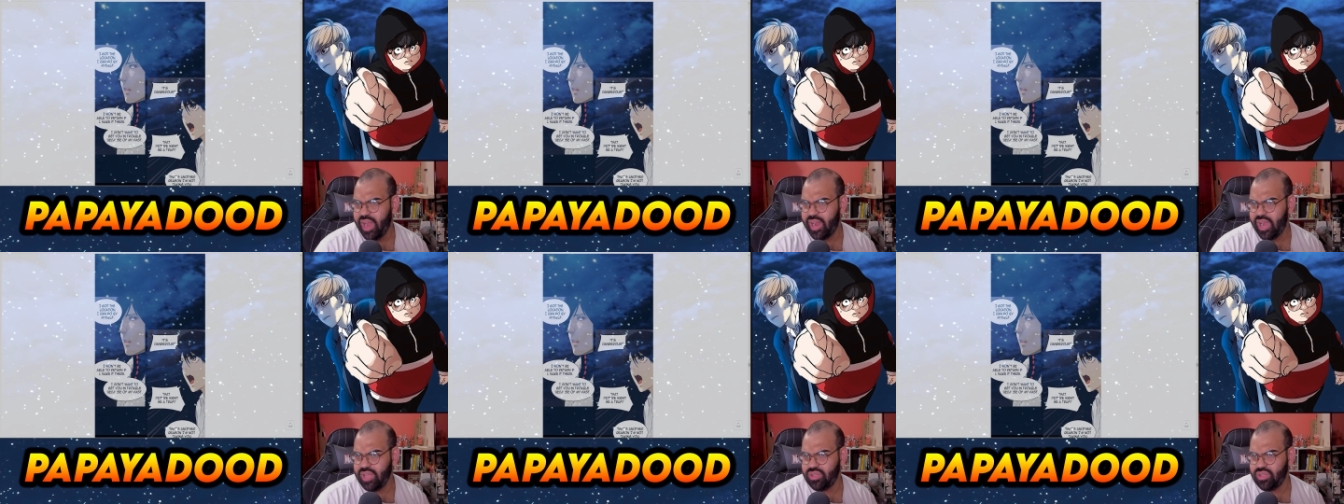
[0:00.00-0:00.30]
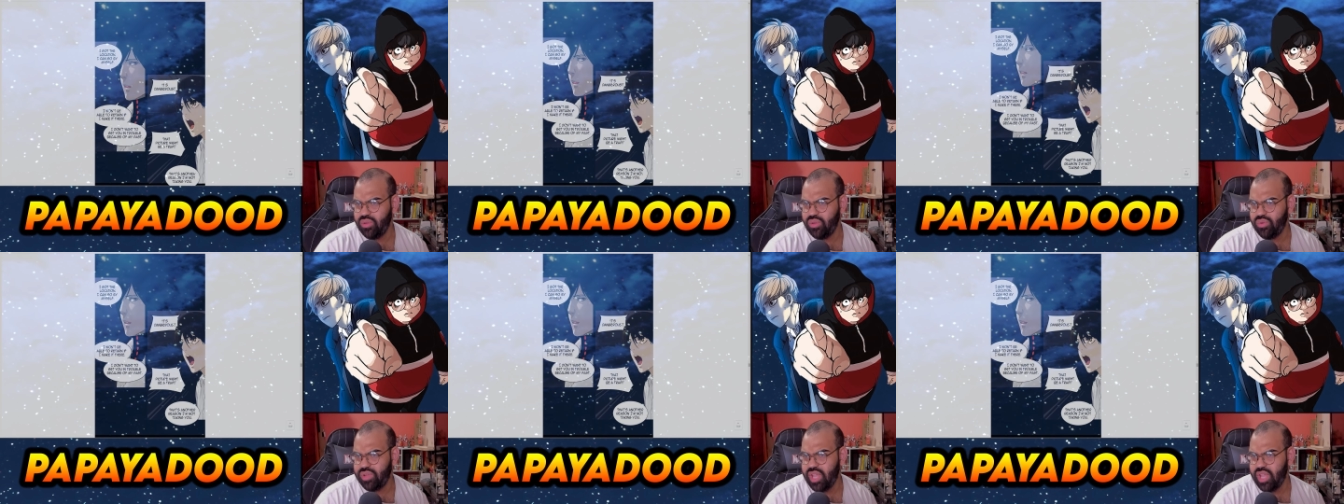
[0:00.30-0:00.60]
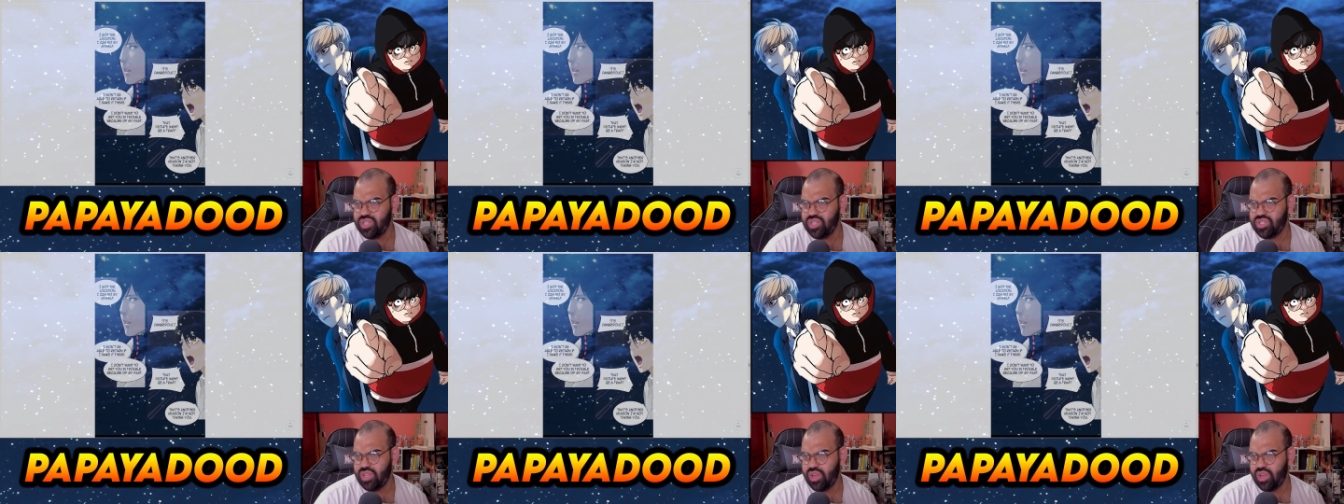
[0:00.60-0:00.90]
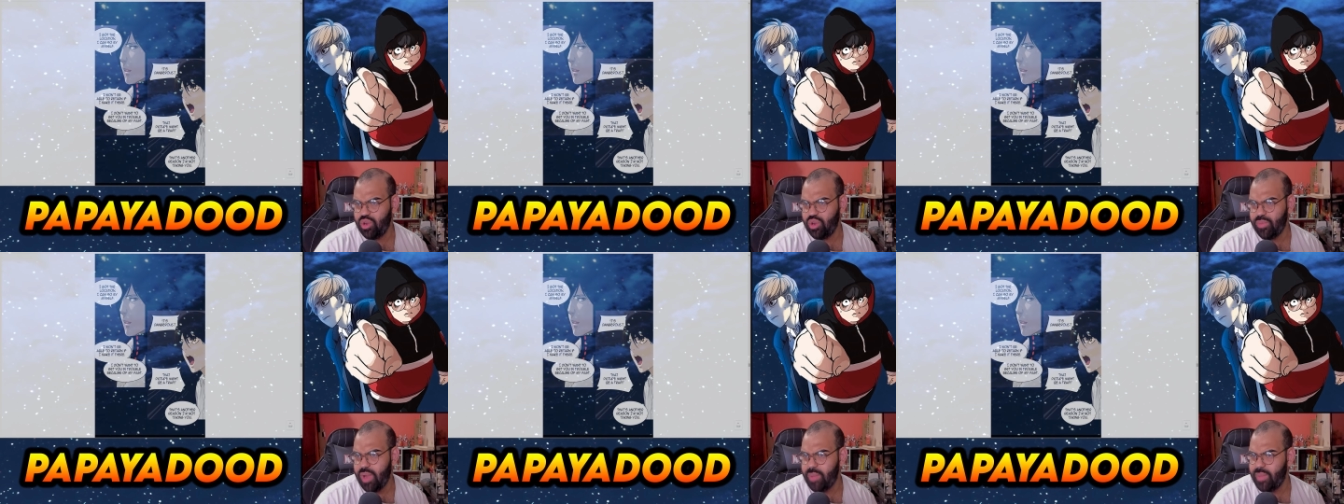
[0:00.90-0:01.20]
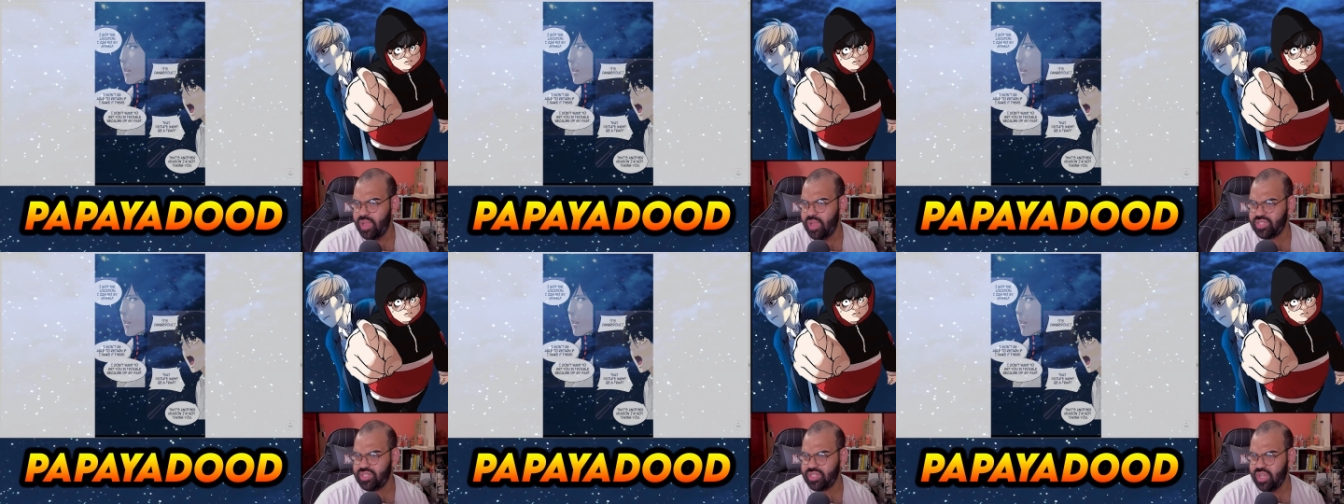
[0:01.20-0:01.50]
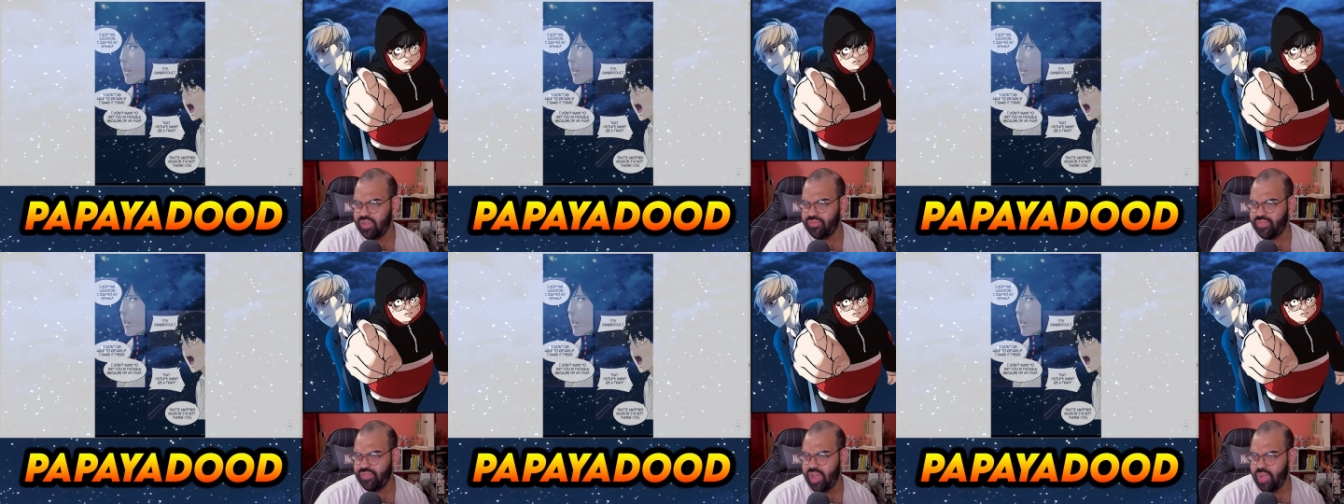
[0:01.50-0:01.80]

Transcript: I got the location. I can go by myself.